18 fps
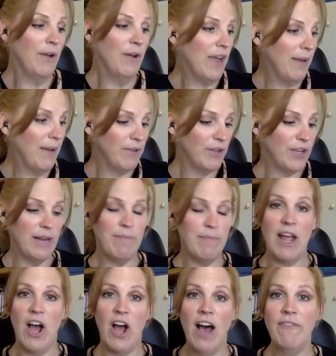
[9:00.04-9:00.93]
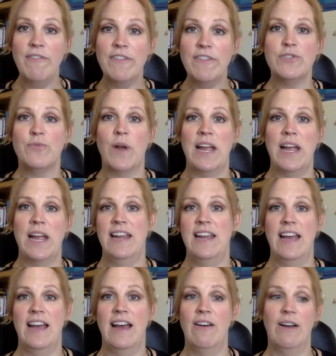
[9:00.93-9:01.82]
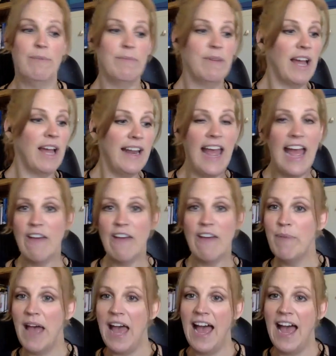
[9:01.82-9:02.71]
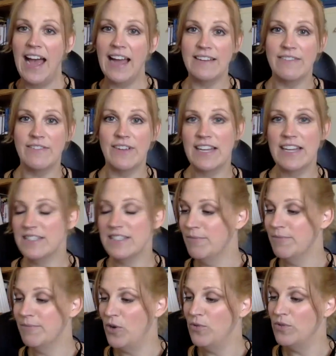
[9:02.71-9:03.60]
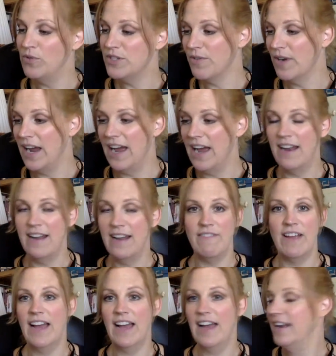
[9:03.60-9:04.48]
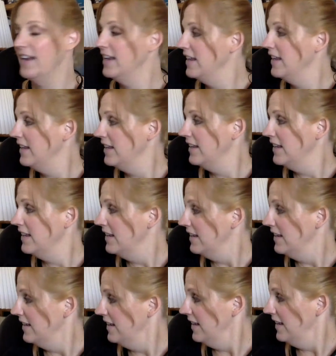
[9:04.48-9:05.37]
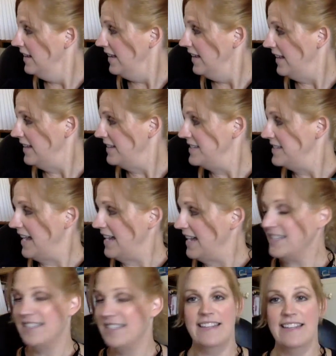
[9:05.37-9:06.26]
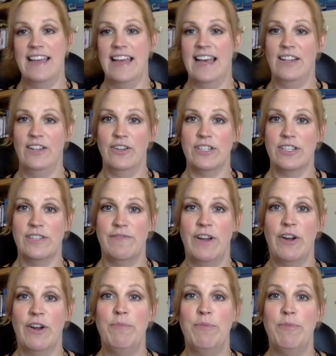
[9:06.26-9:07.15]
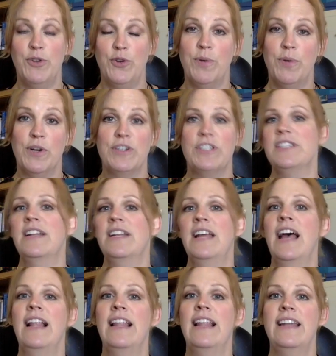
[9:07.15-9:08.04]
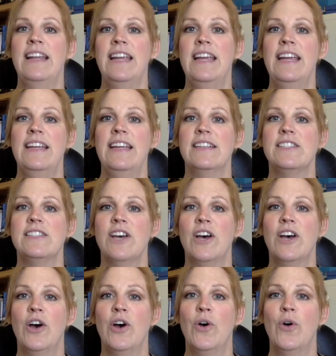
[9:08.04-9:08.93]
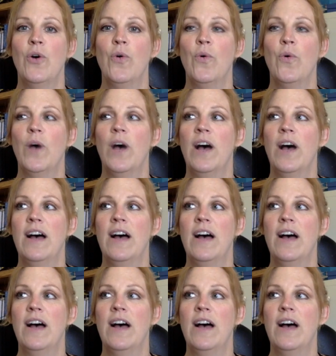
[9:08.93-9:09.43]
okay, I'm looking at my office right now. I'm kind of half packed. I've got some notes around. I've got a desk that looks very blue personality. So